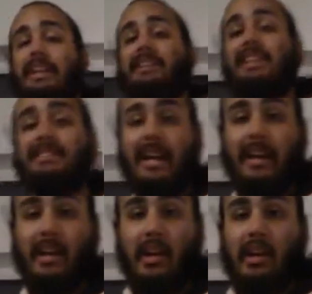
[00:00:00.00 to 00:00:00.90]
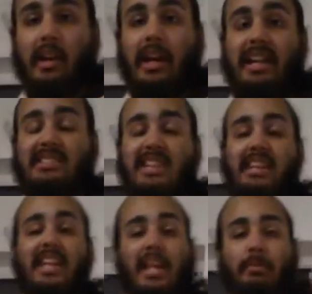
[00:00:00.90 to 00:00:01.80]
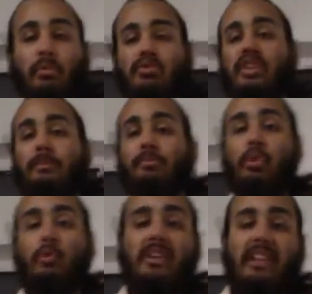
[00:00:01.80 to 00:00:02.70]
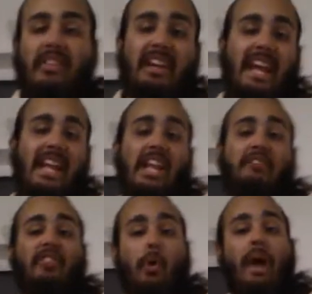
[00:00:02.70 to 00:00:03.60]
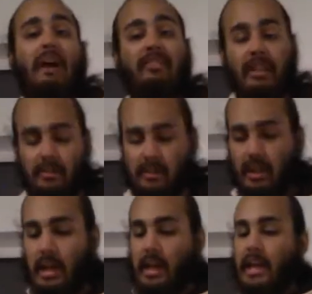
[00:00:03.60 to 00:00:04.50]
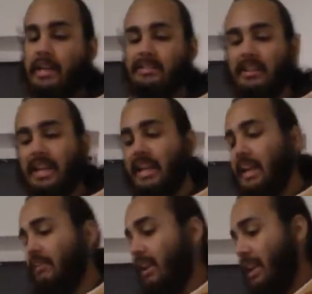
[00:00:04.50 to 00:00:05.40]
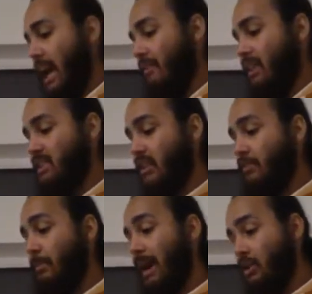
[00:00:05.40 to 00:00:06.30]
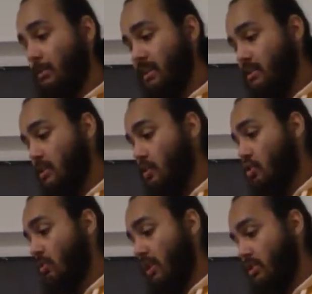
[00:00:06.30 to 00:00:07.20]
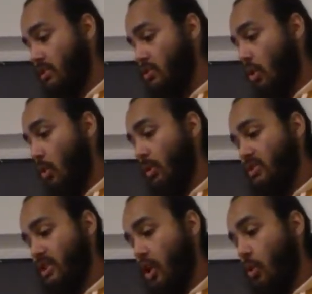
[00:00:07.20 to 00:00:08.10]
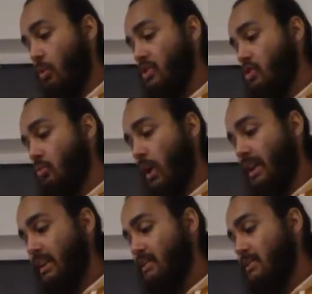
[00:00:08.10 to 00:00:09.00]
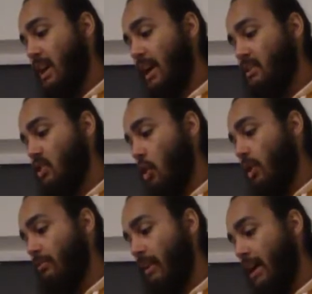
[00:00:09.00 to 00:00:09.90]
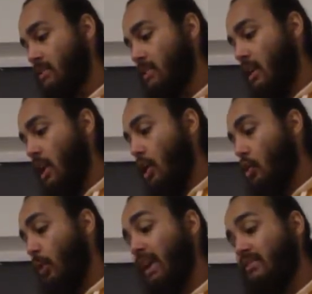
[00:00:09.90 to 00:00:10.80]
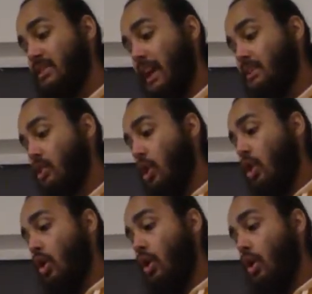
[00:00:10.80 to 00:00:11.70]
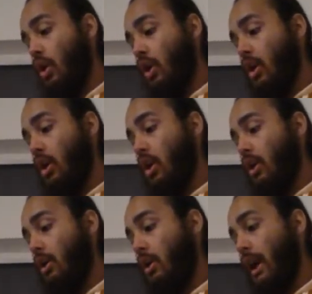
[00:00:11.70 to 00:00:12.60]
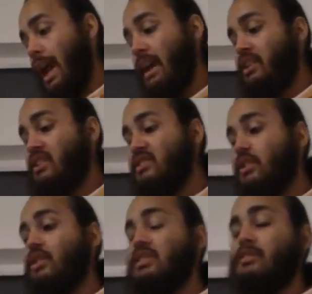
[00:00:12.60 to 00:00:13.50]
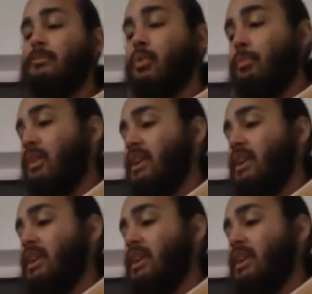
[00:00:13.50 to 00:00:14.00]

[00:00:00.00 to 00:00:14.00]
he said the Hebrews didn't prove anything. They didn't give no evidence. He said they didn't give any evidence of monuments, structures, origin, original writings, science, artifacts, grave sites, and considered us of more